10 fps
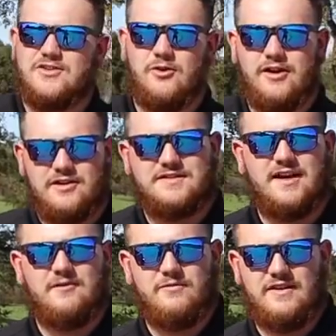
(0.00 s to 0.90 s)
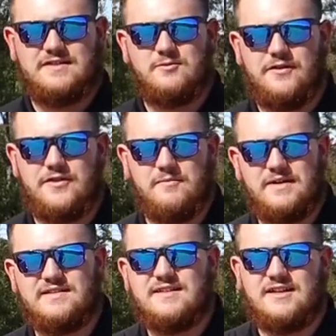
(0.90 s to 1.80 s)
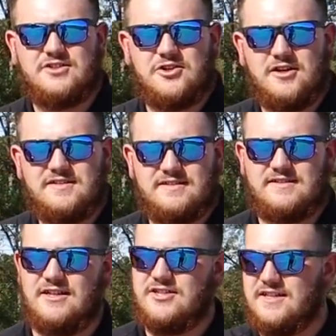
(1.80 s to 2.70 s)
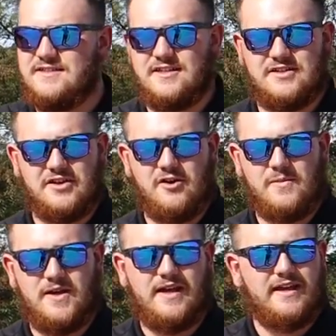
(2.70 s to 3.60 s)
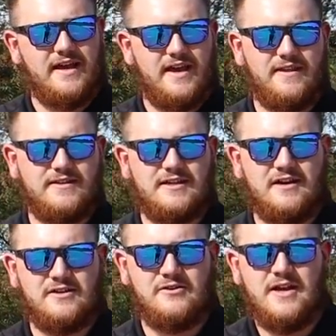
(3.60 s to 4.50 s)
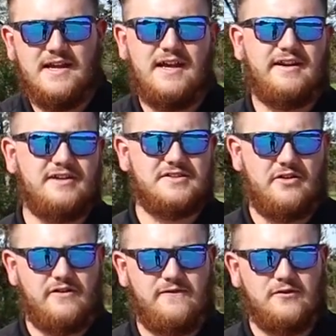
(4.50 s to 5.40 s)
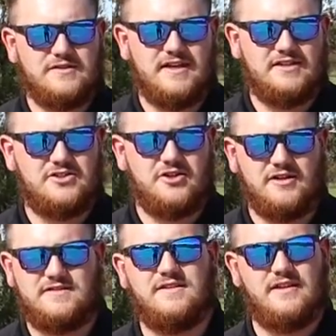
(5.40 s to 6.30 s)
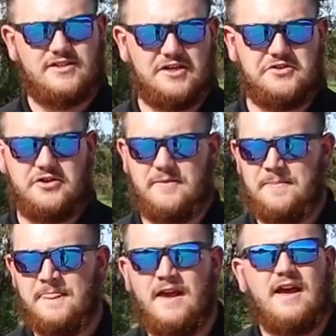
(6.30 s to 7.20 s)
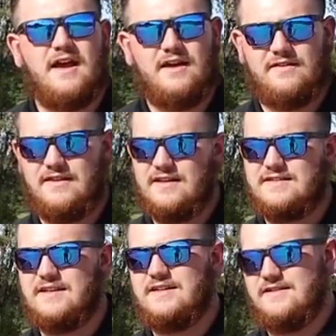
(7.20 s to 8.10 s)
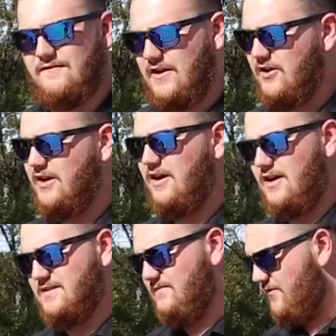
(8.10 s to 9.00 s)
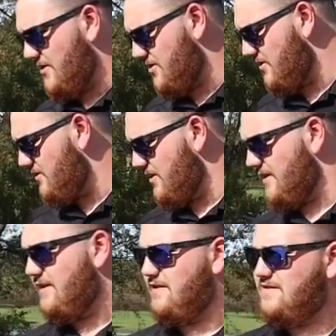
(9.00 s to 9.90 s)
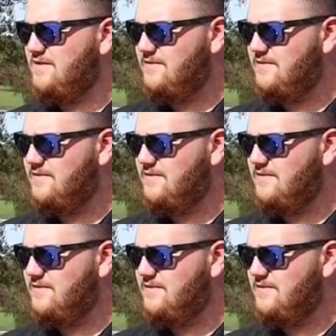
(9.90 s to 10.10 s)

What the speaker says: Toyota's done this with their mid-size trucks, such as the Tacoma, AKA the Taco, and also their full-size trucks, the Tundra. This is a very awesome feature. Look at this.